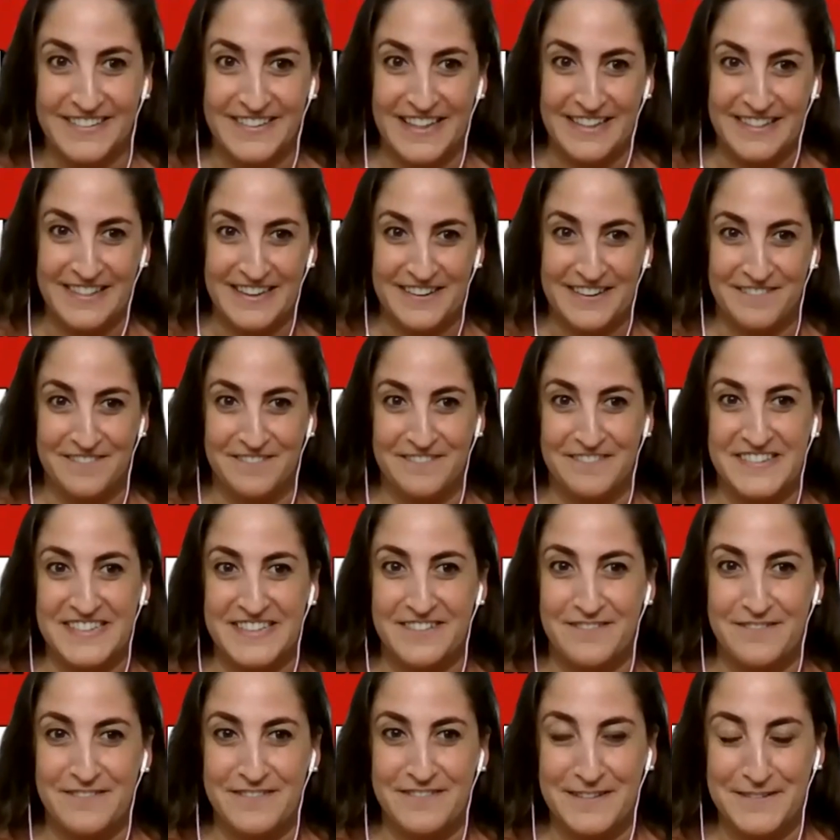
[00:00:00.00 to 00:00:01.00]
that thing
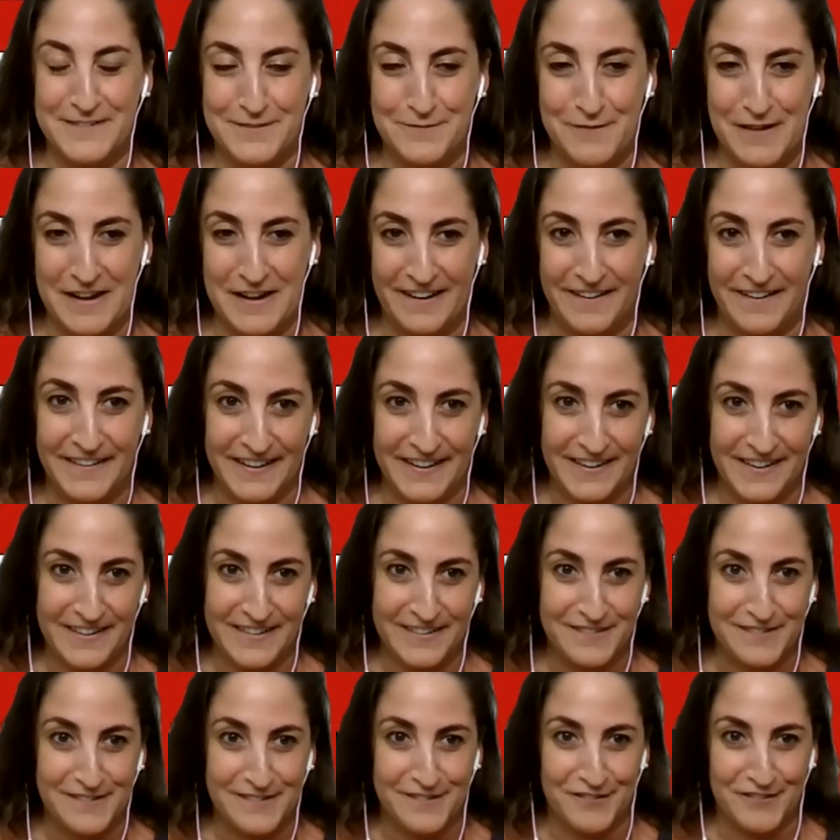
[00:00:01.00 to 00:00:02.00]
those went like
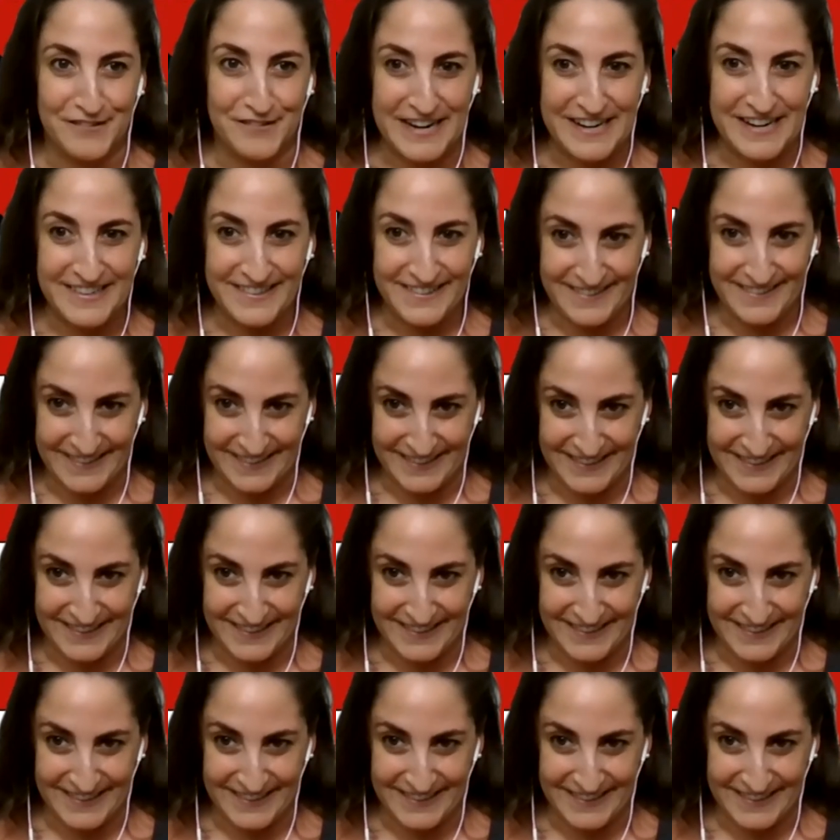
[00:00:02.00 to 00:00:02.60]
crazy.